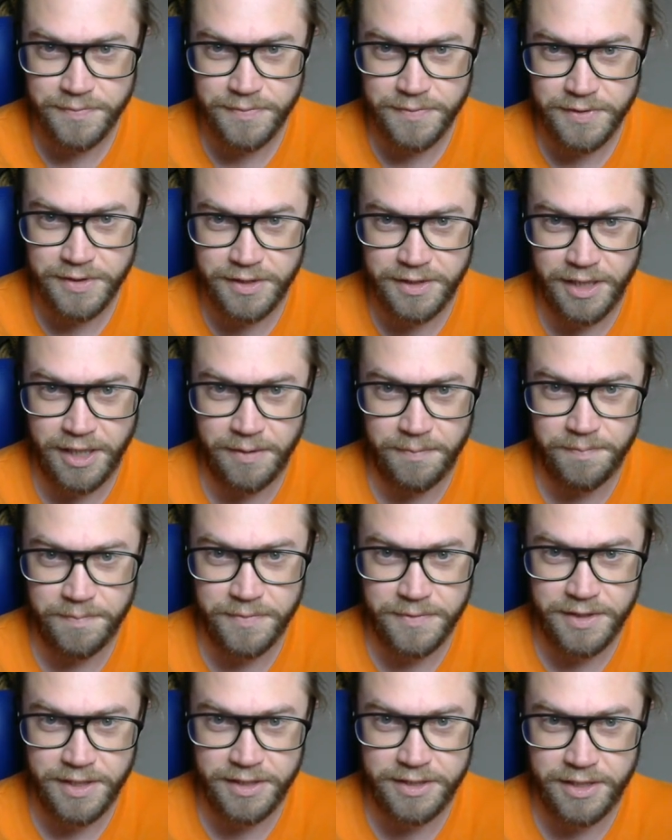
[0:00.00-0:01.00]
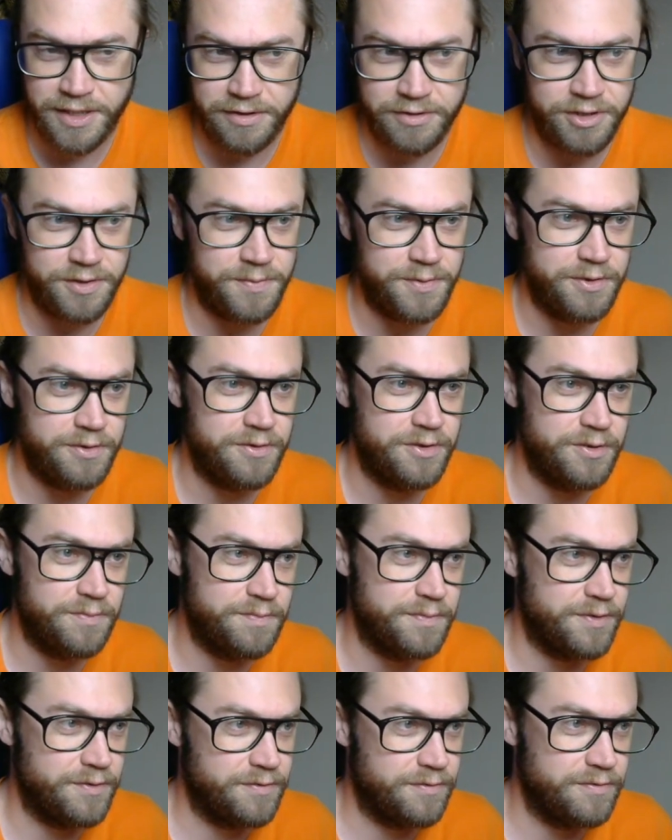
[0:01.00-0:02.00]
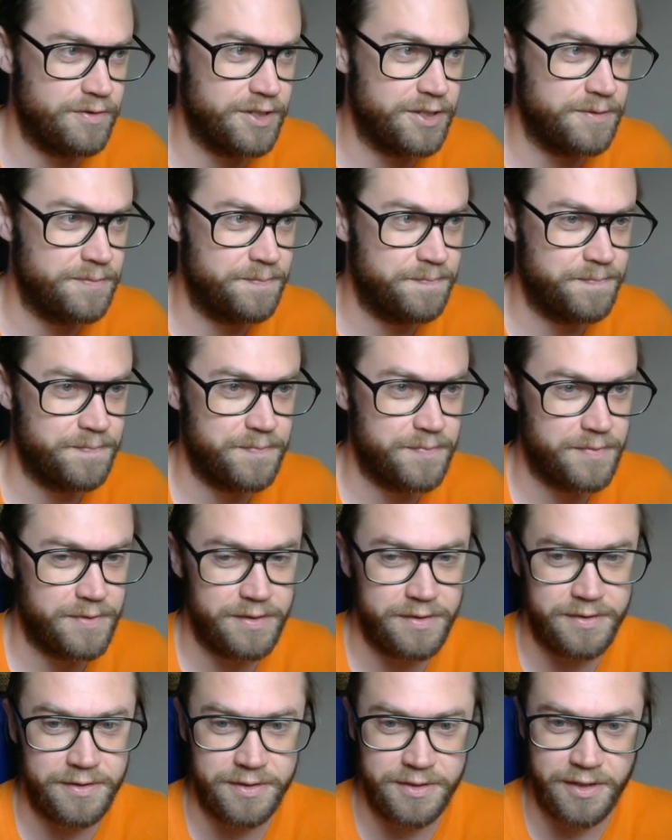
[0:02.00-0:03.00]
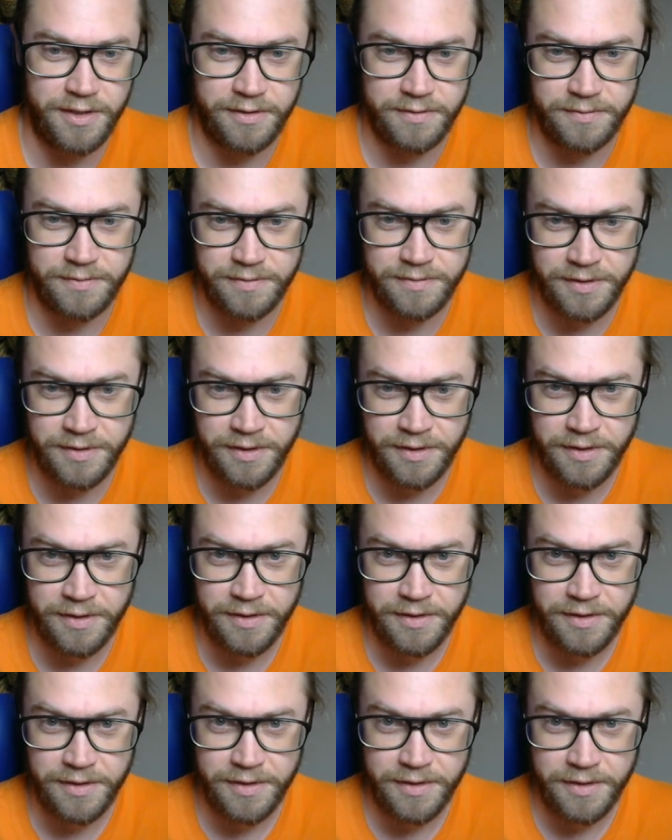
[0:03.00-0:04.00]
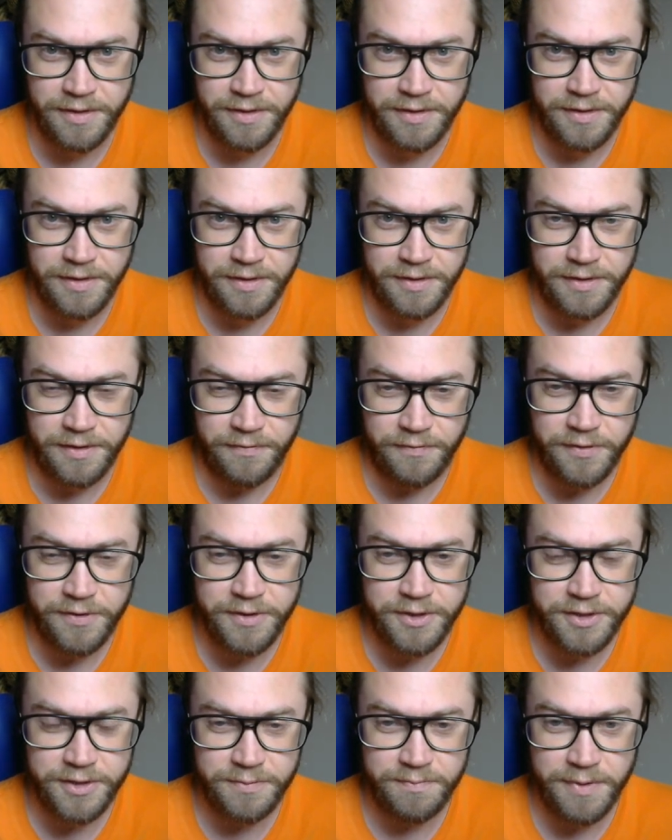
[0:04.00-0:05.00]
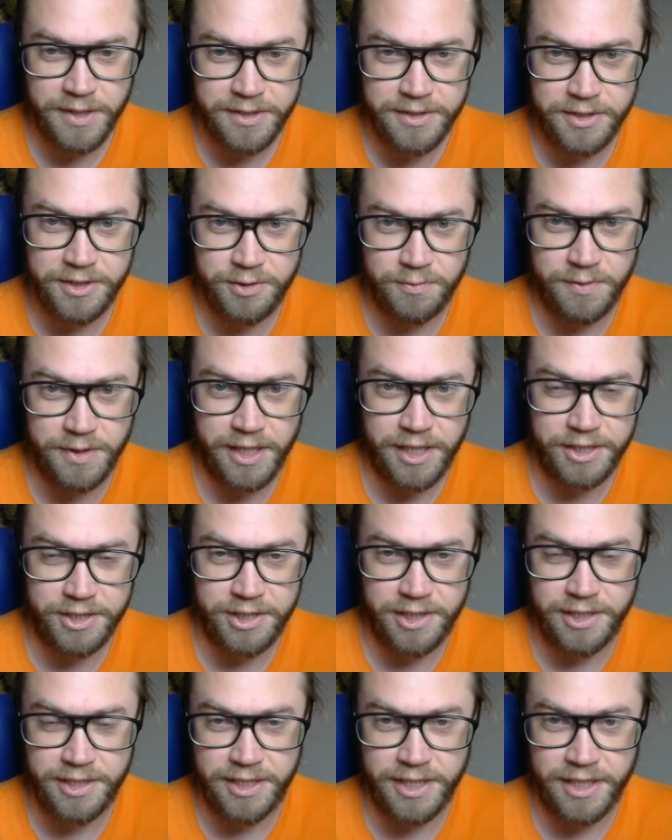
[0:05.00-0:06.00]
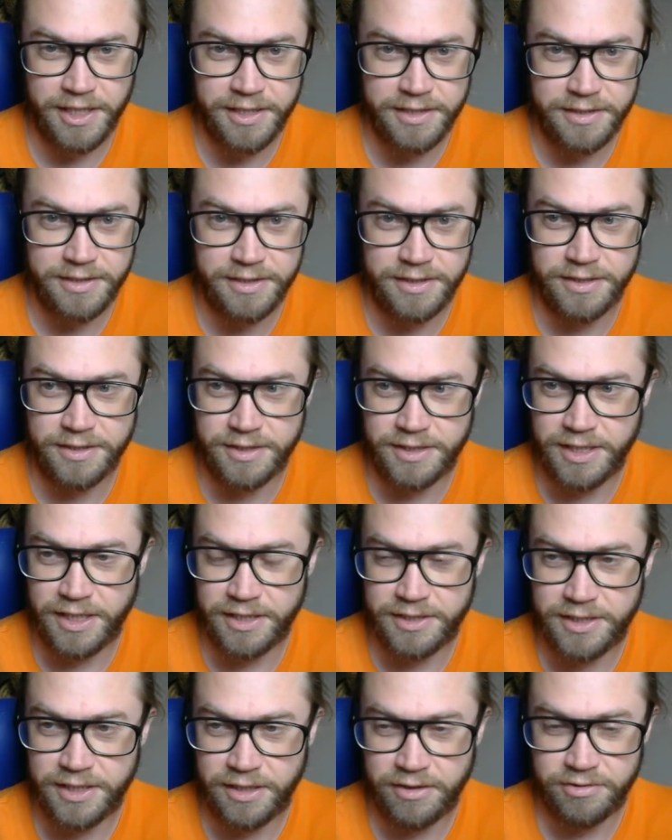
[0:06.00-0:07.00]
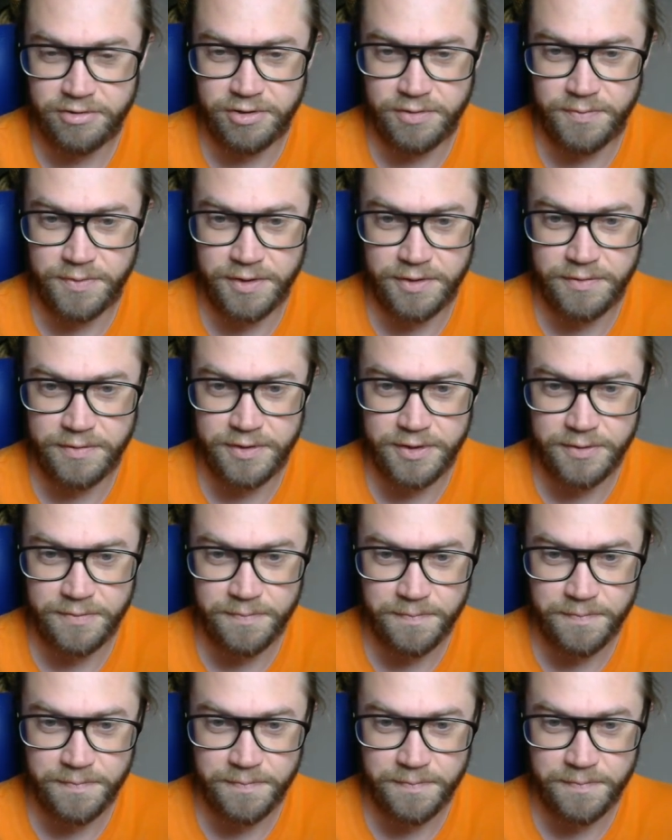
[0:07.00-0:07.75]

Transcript: Yeah, get attribute number 3. So the first message we actually get is get attribute.